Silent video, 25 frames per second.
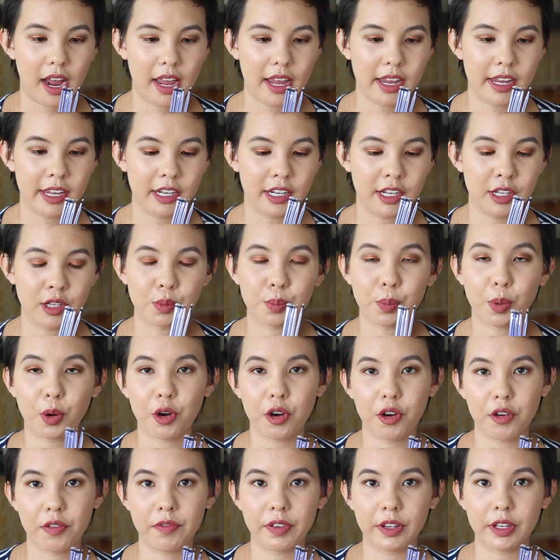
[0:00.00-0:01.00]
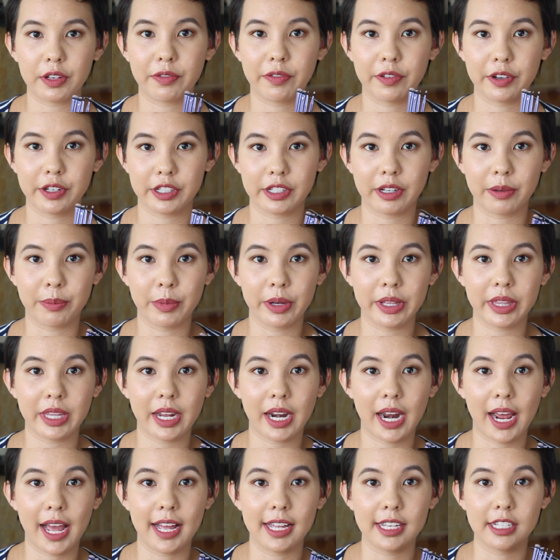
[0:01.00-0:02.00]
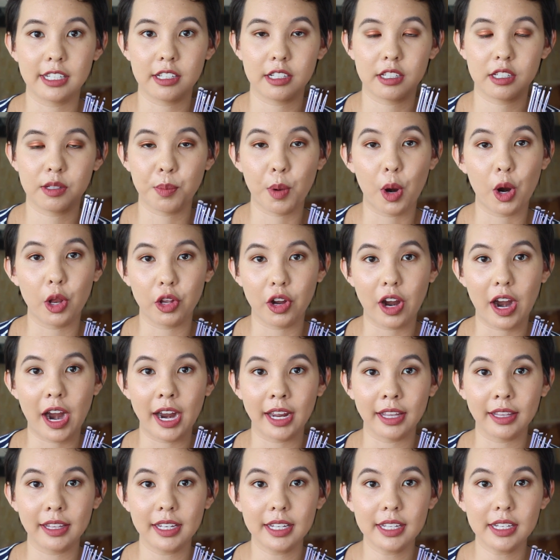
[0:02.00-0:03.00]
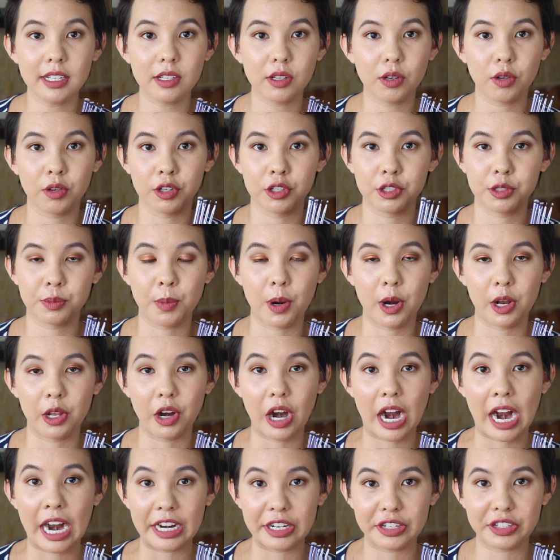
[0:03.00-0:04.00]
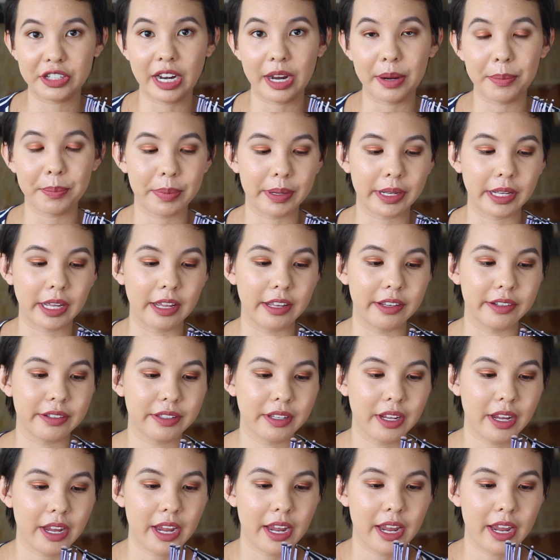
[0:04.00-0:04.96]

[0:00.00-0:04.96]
it is perfect for someone that has smaller eyelids or smaller eye shape because